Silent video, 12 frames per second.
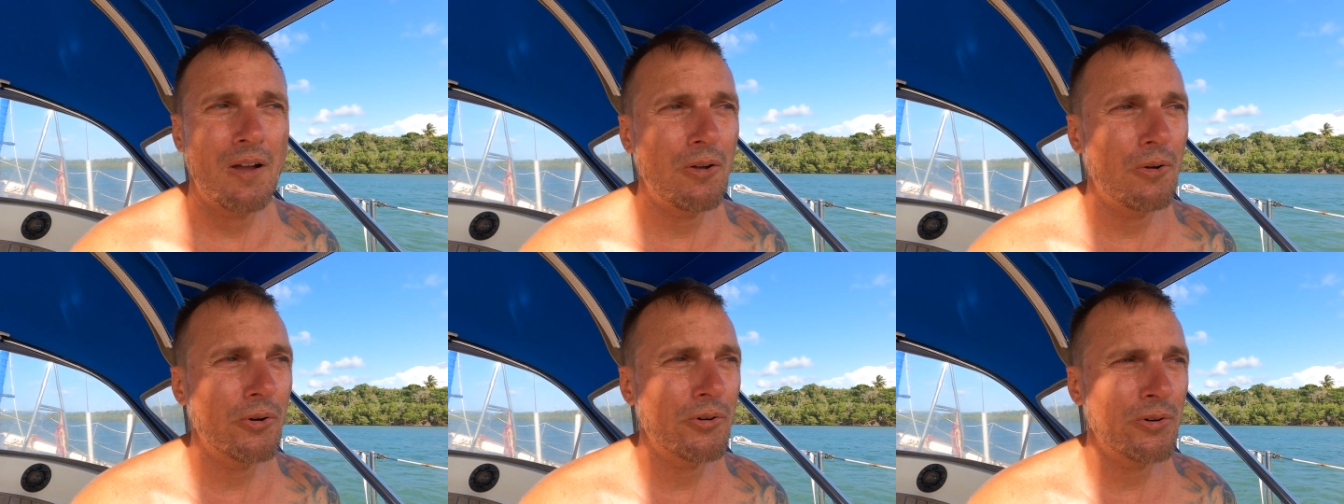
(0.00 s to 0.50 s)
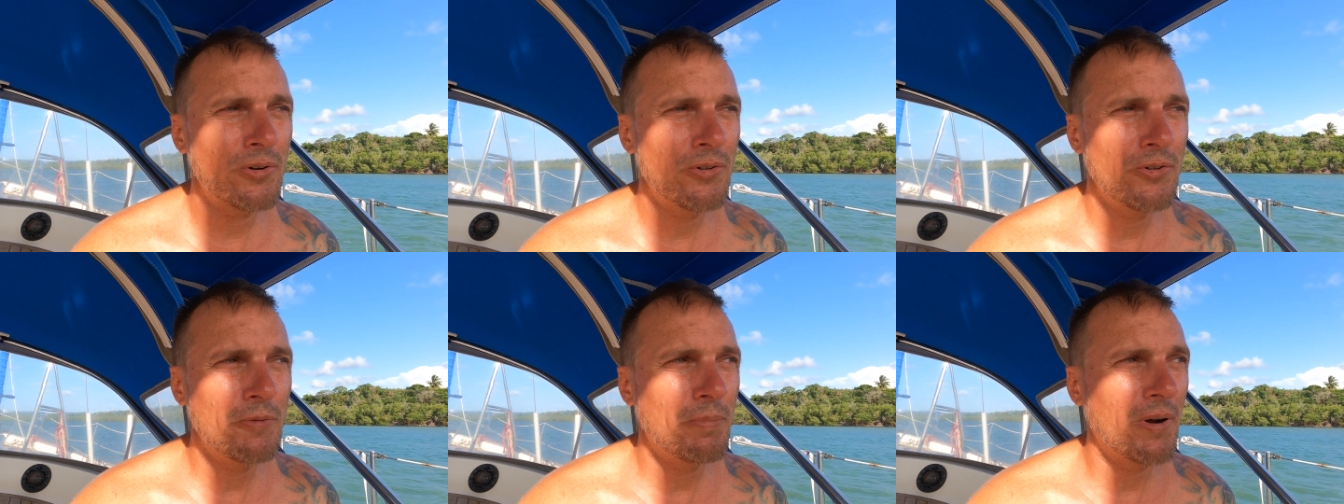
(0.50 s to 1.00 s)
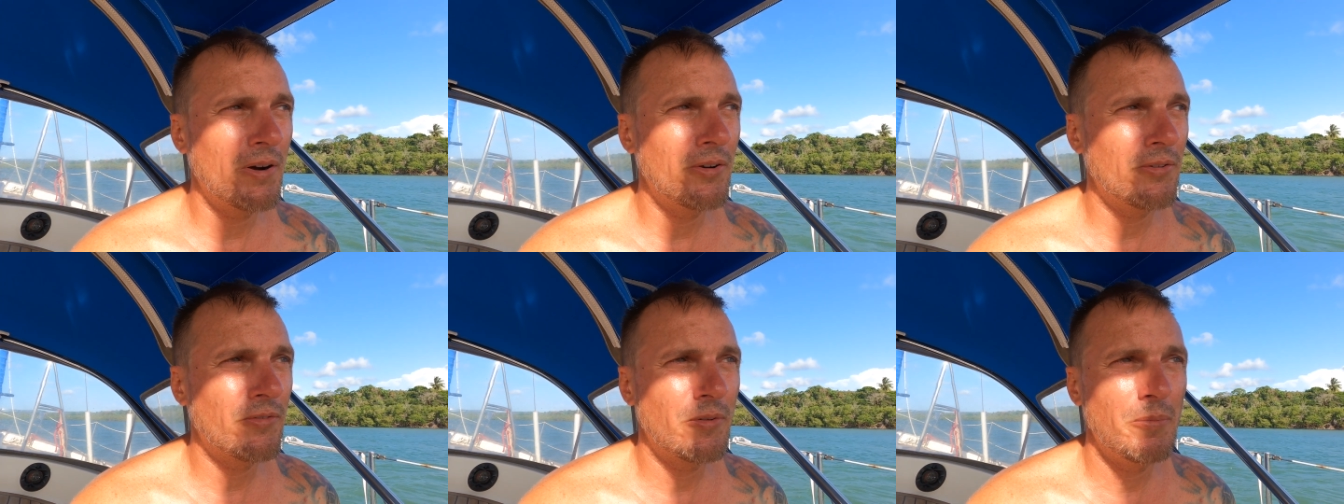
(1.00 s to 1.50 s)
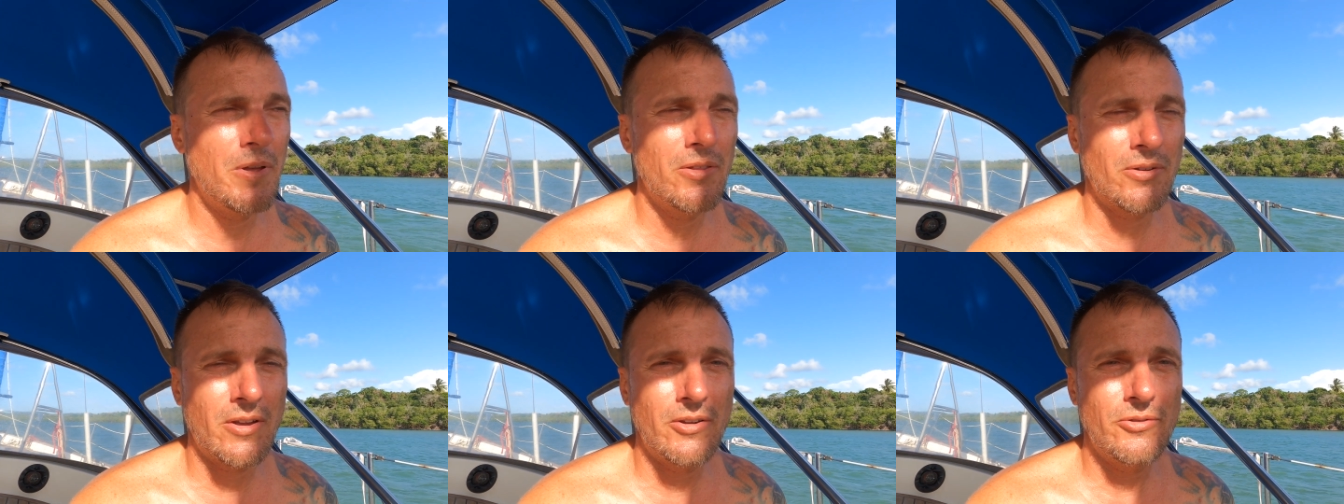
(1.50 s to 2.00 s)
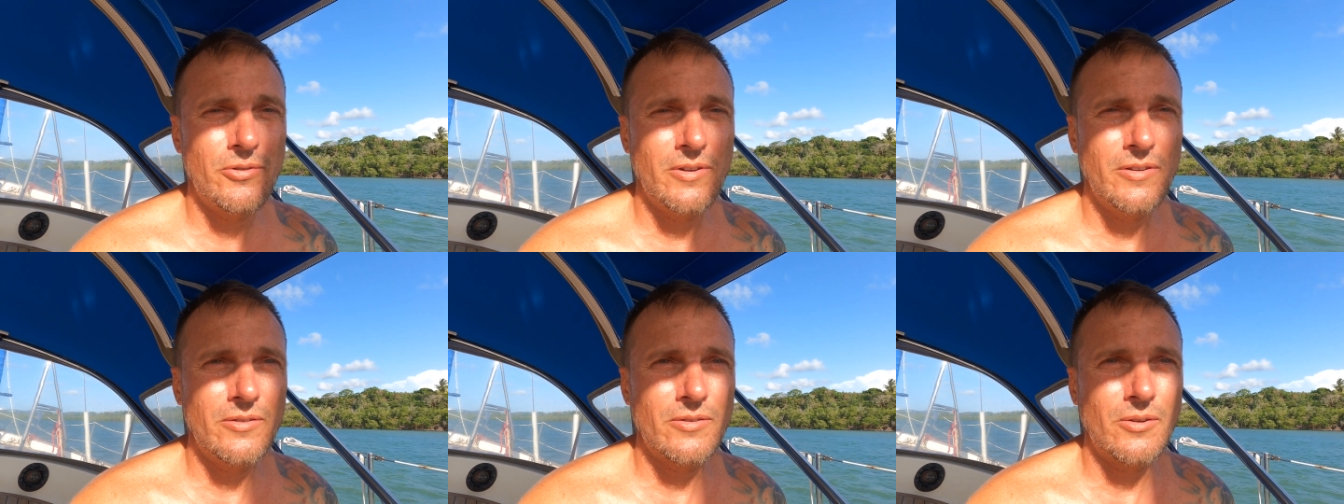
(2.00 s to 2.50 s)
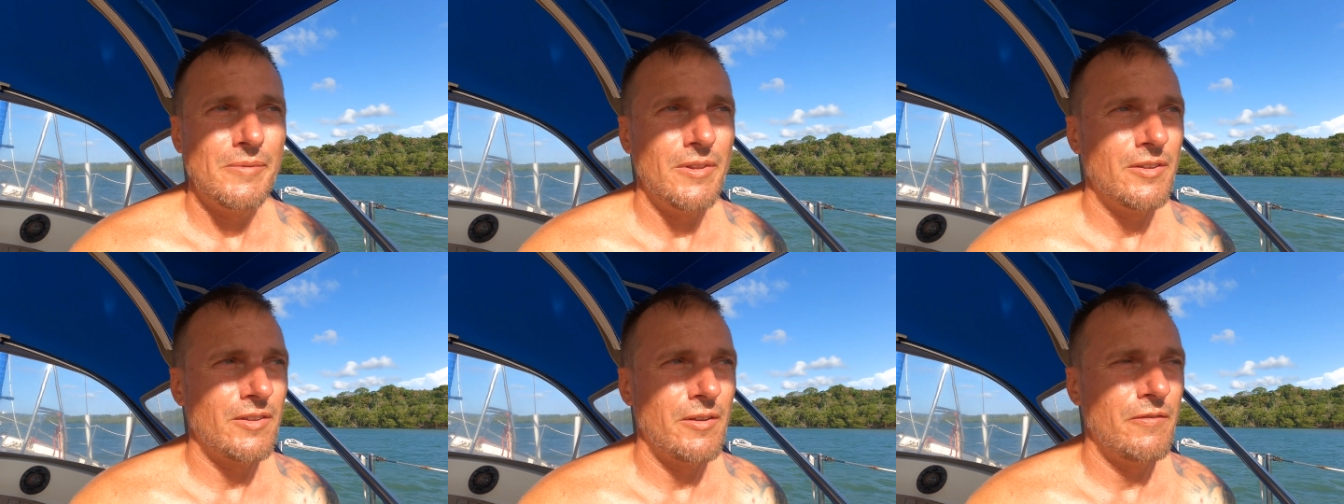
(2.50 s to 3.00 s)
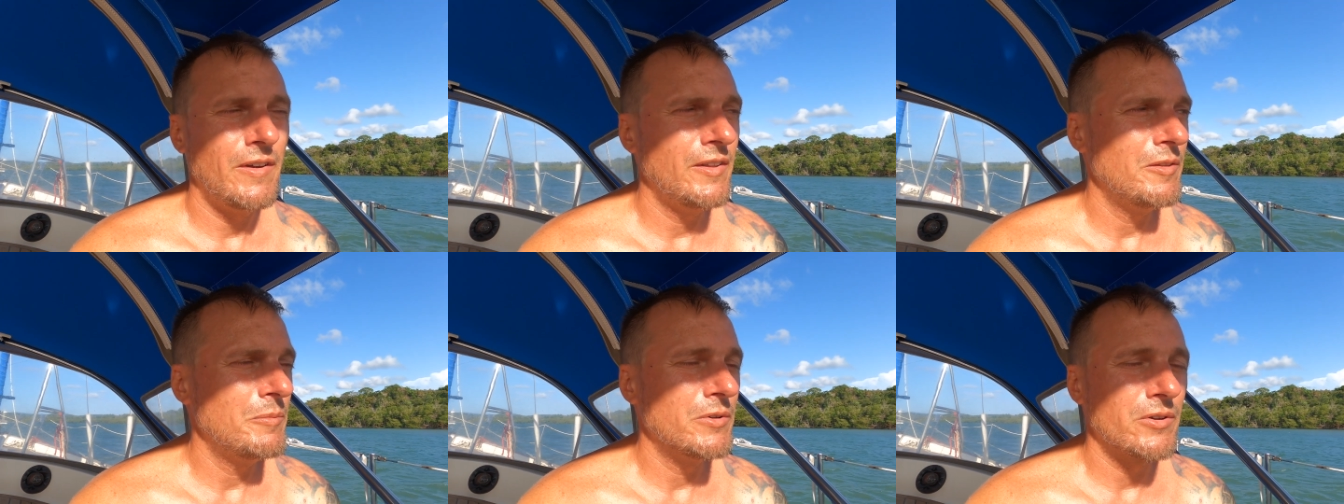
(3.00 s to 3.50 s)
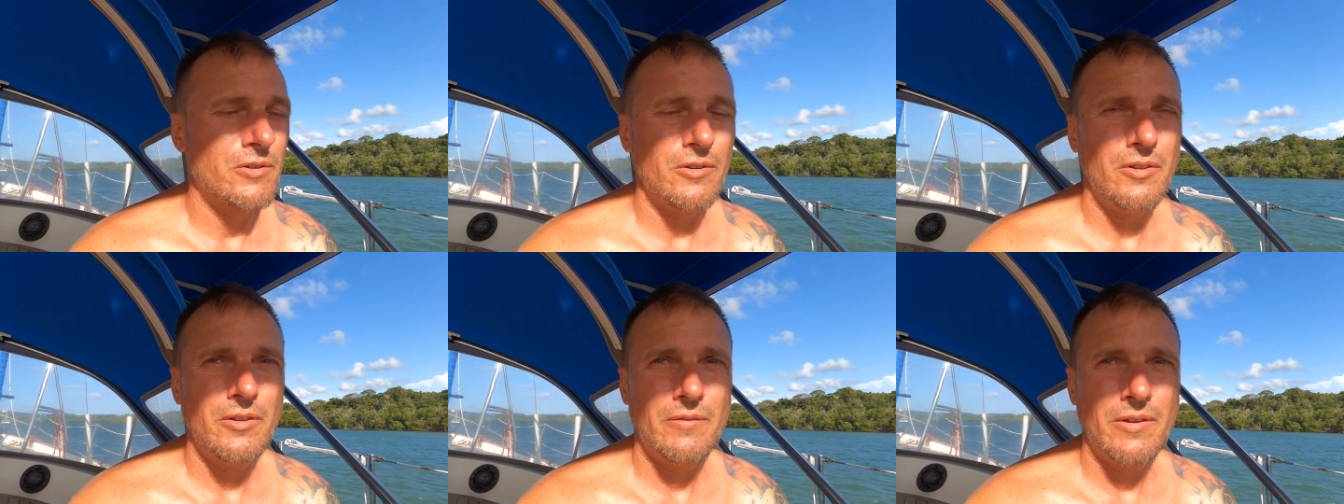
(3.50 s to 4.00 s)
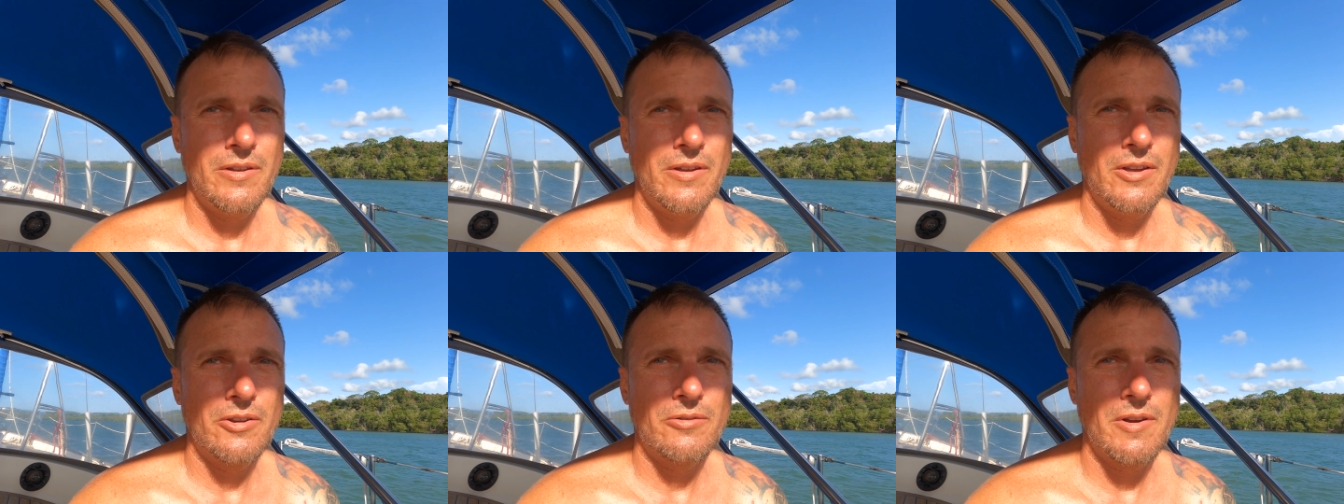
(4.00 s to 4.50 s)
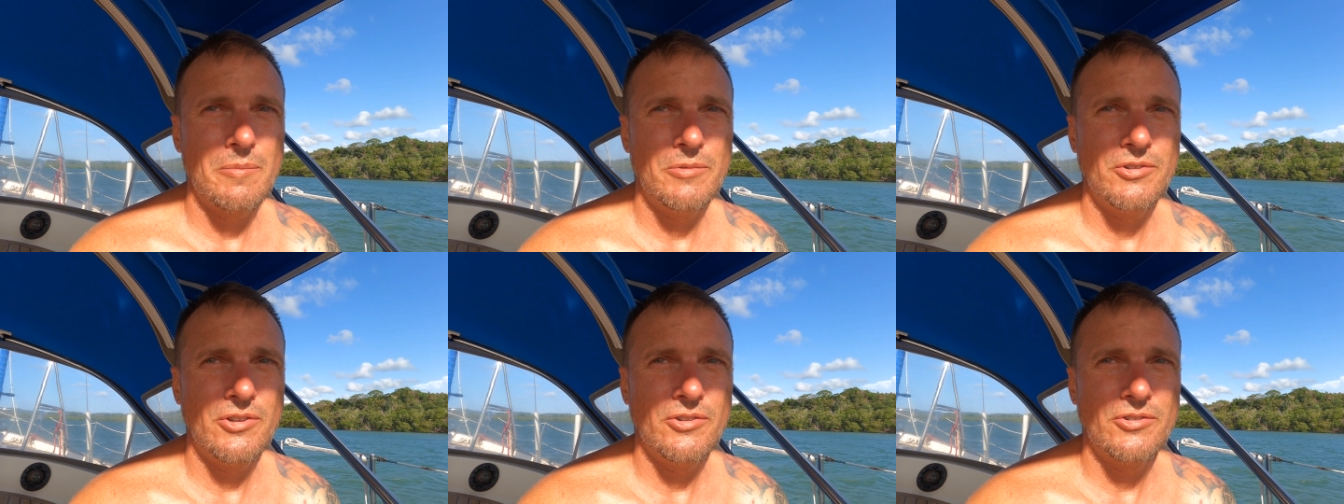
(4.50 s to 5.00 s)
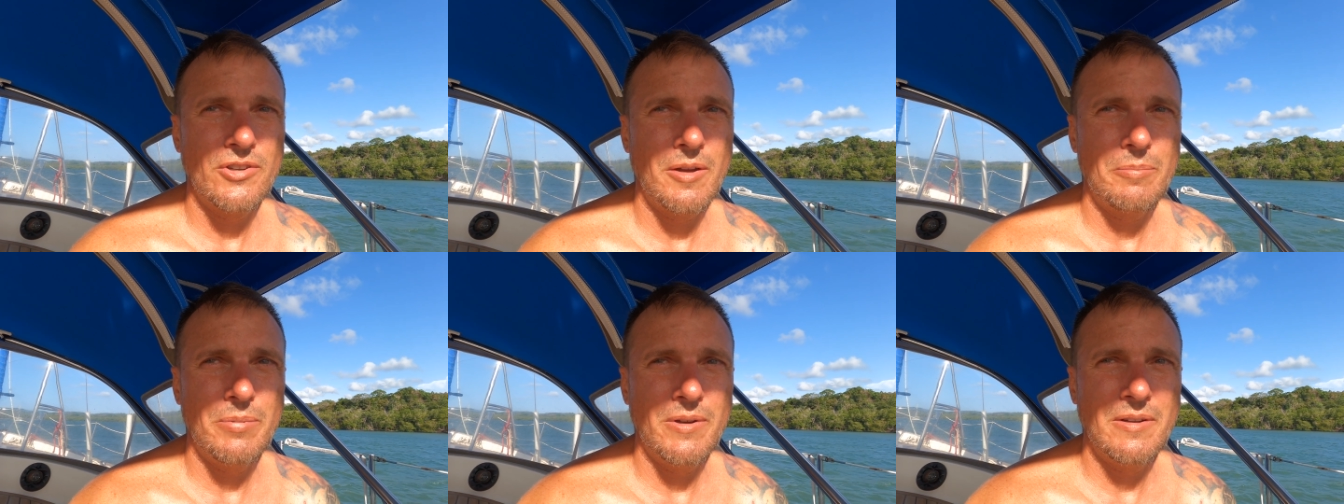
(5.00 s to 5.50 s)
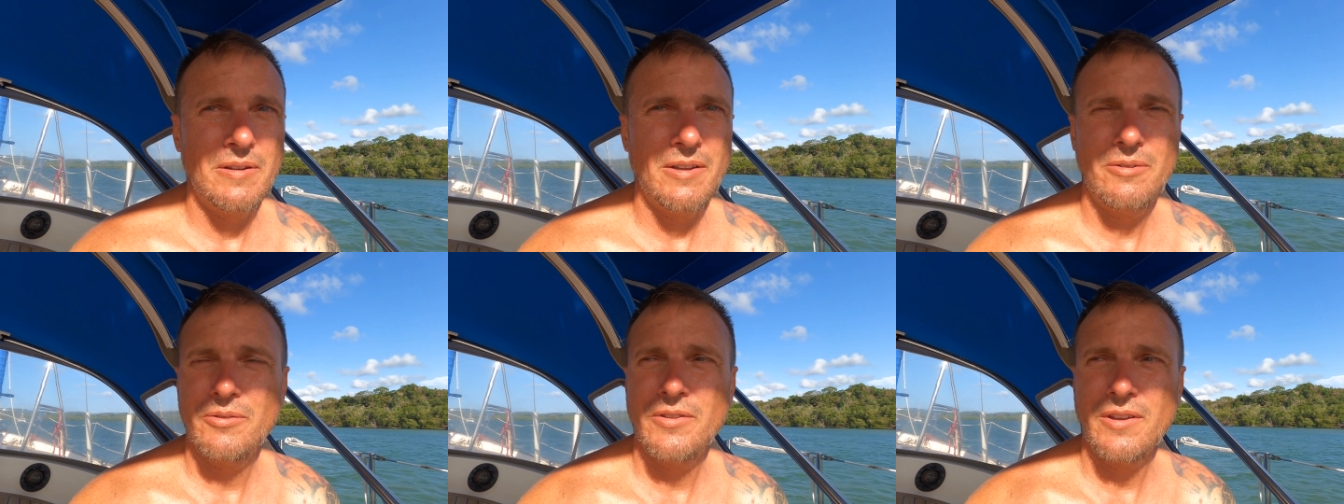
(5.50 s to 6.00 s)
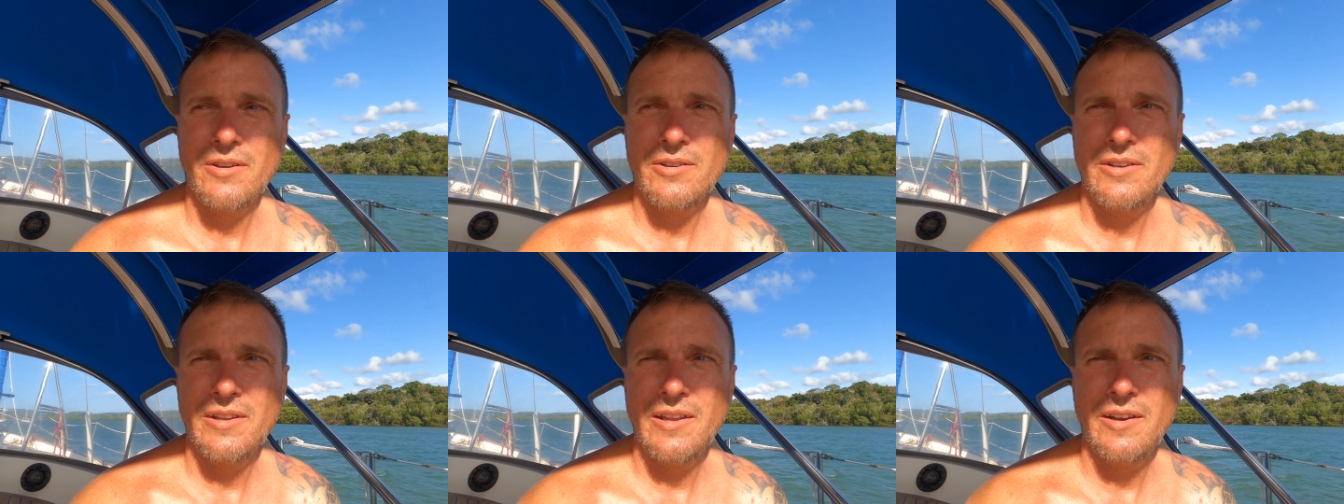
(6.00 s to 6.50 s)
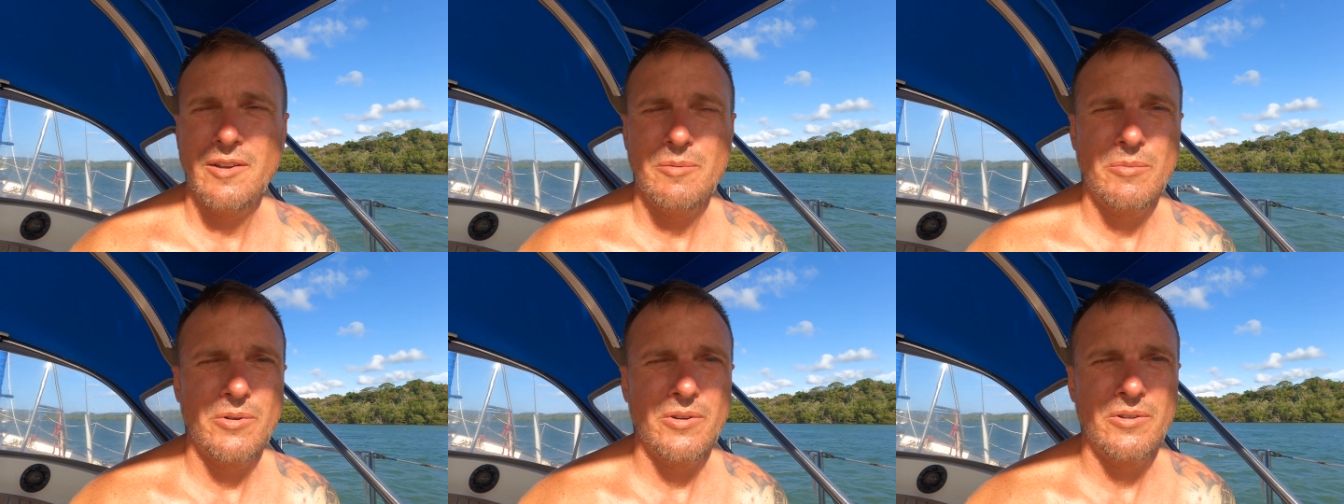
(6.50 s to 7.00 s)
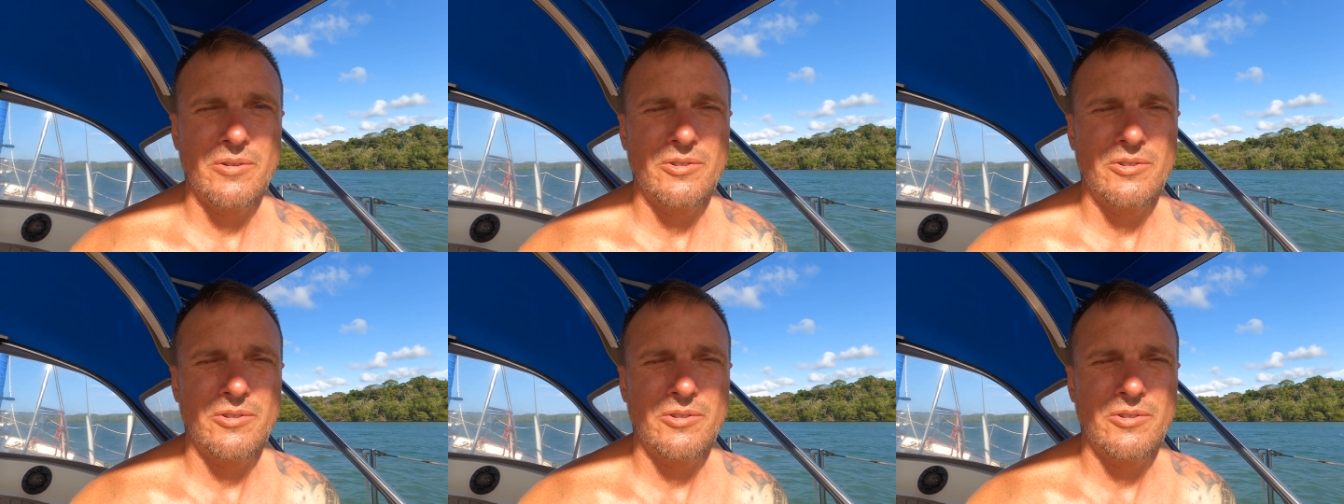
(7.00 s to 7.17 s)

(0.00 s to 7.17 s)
I'll order new parts from other countries unless I find the miracle of a, a great machine shop, but I don't think I'm going to get any more